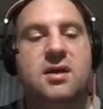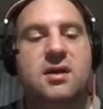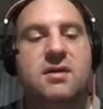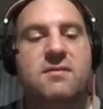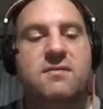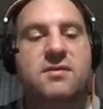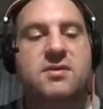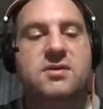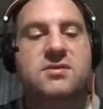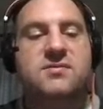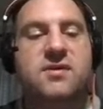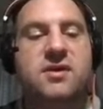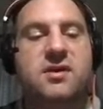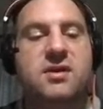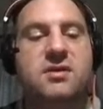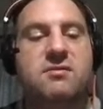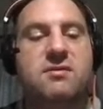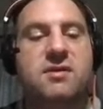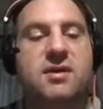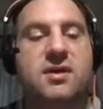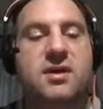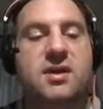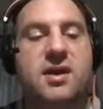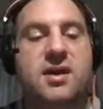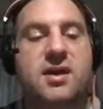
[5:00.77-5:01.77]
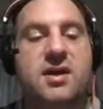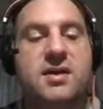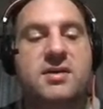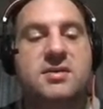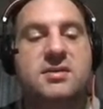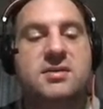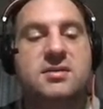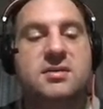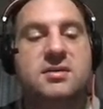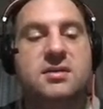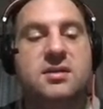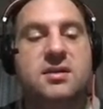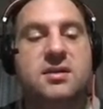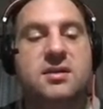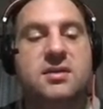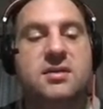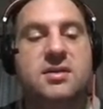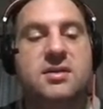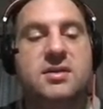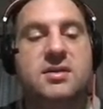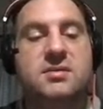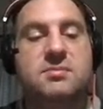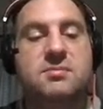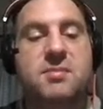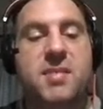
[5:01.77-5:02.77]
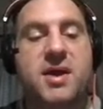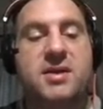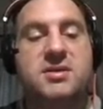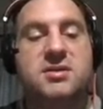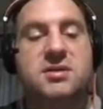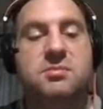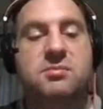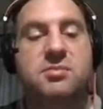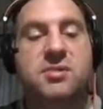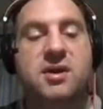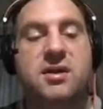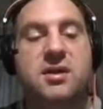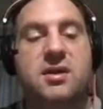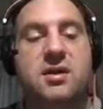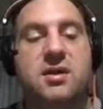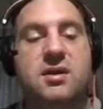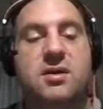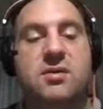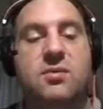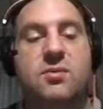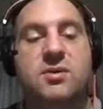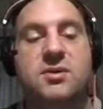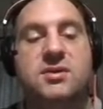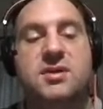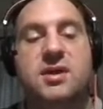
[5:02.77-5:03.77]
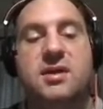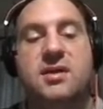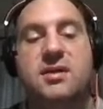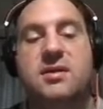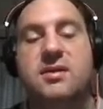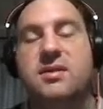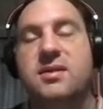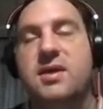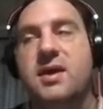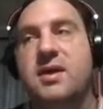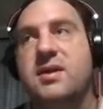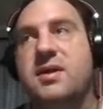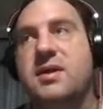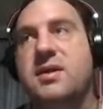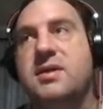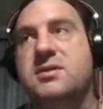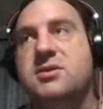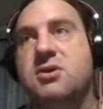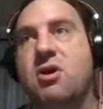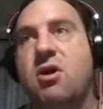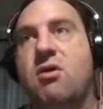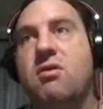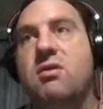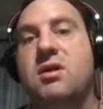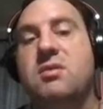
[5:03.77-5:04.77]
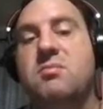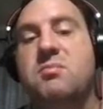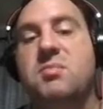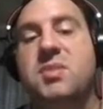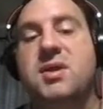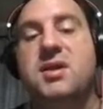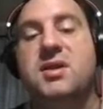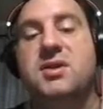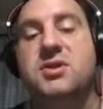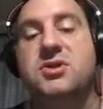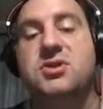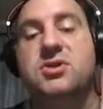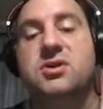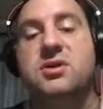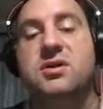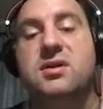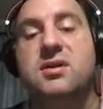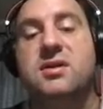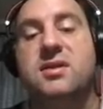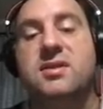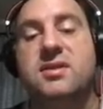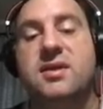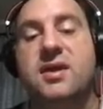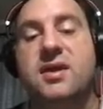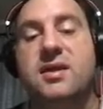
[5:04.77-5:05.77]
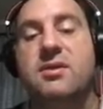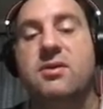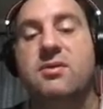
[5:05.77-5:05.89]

first of all, it can recognize this matchup right here will tell it that it's already been inserted at that